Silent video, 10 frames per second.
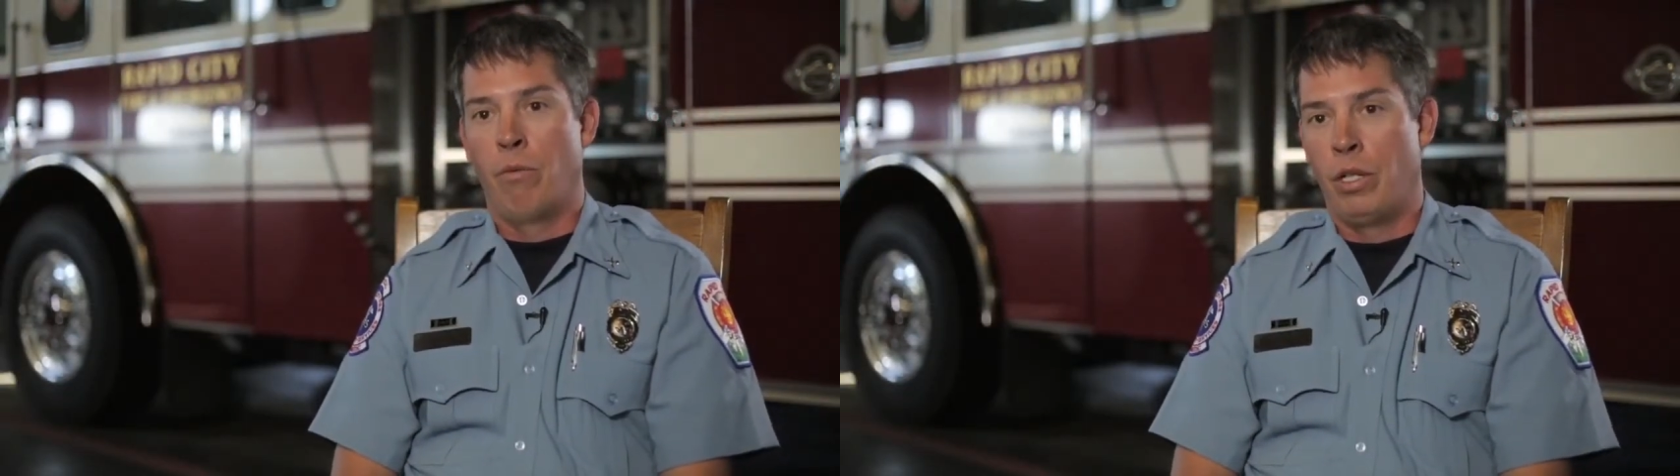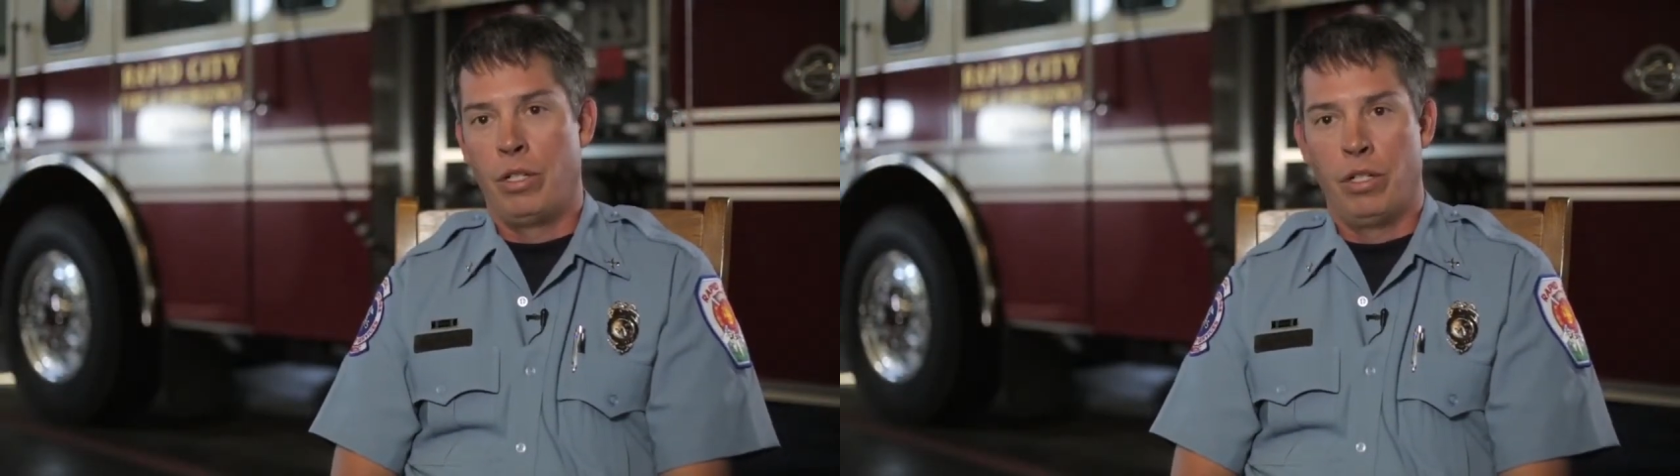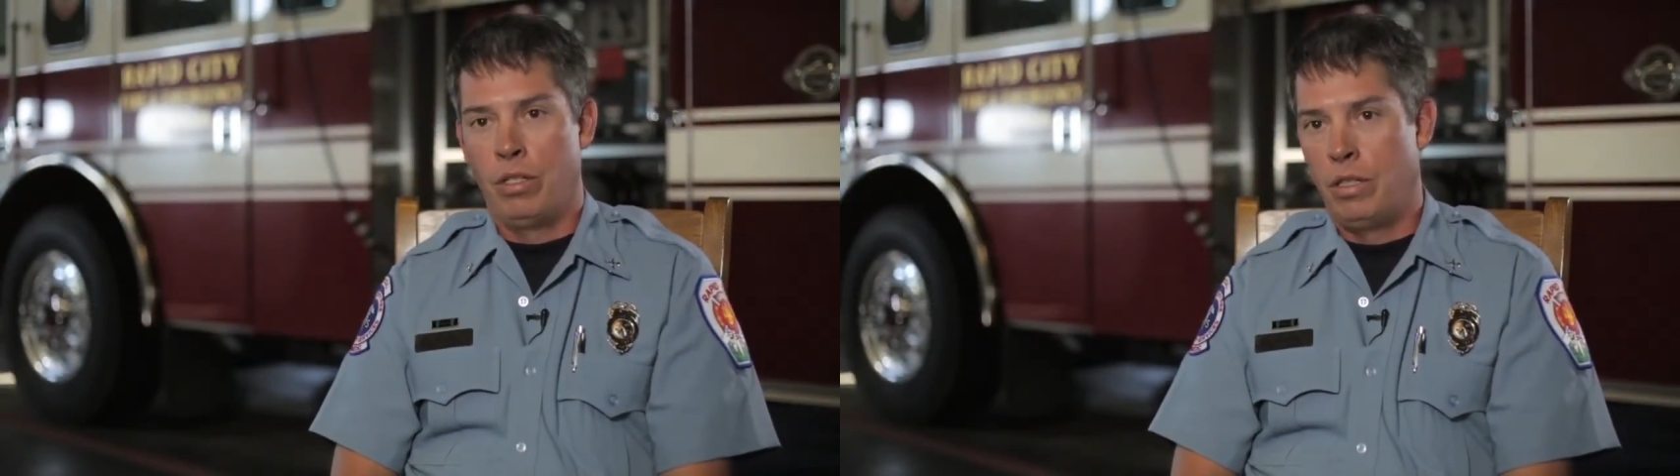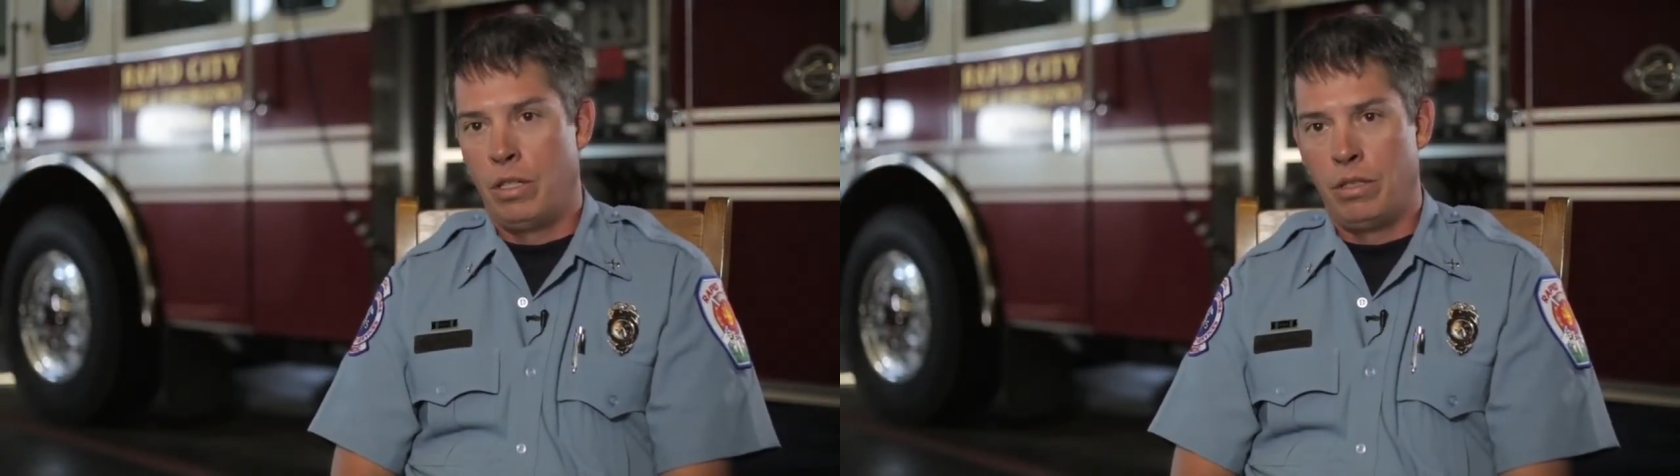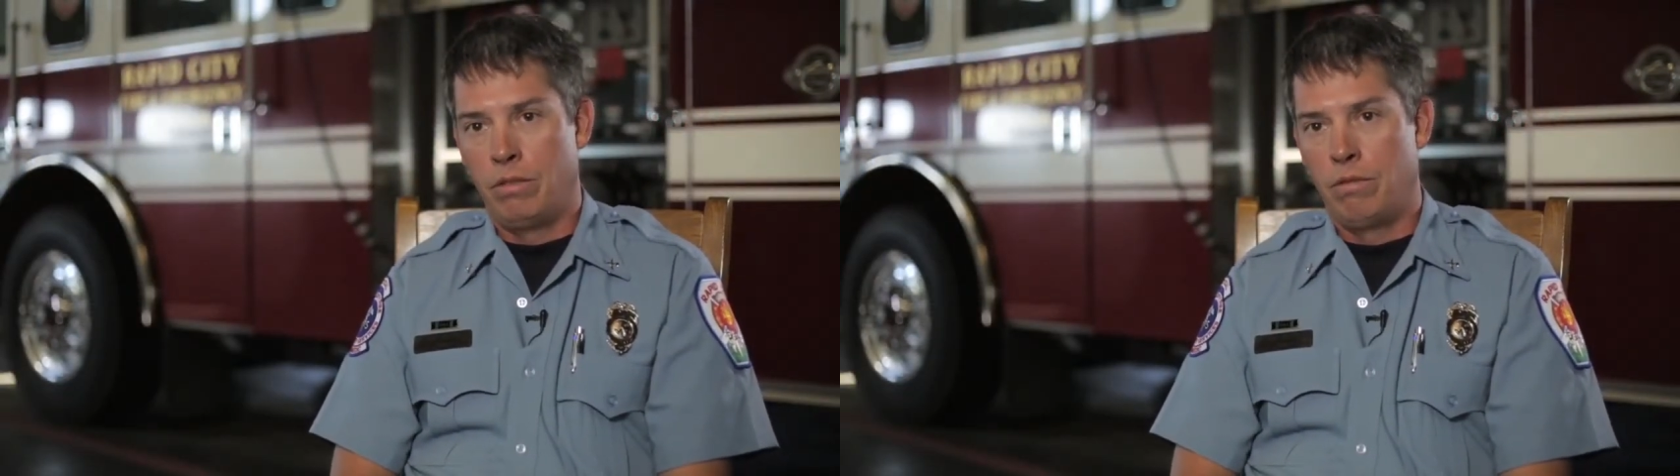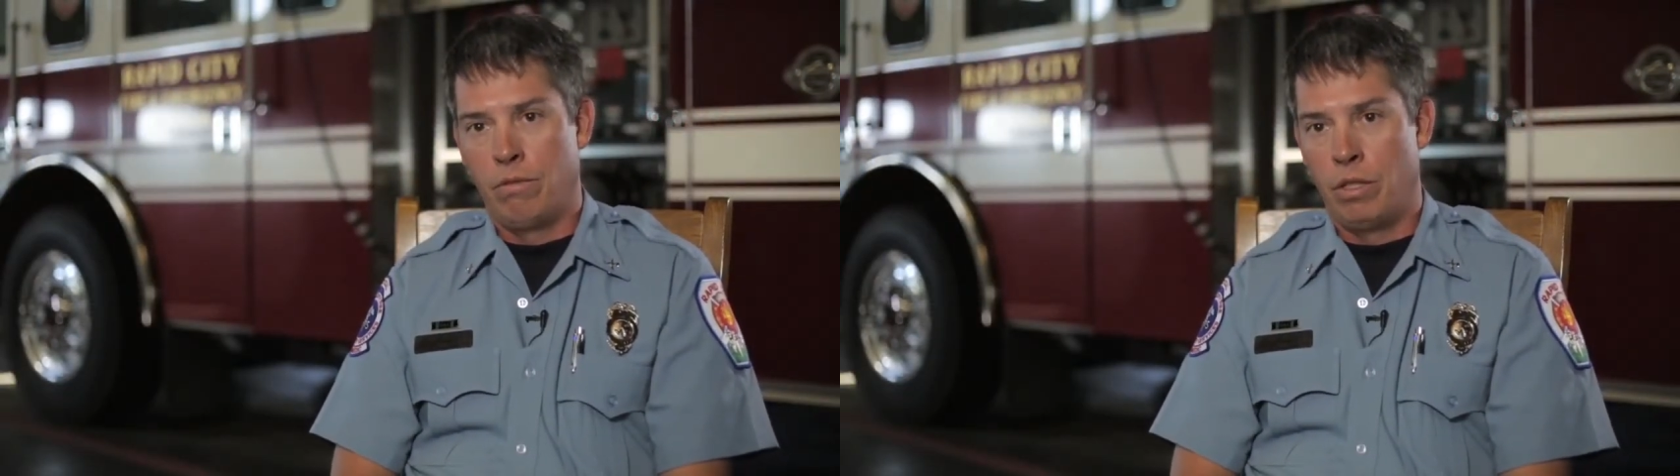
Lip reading: we could have done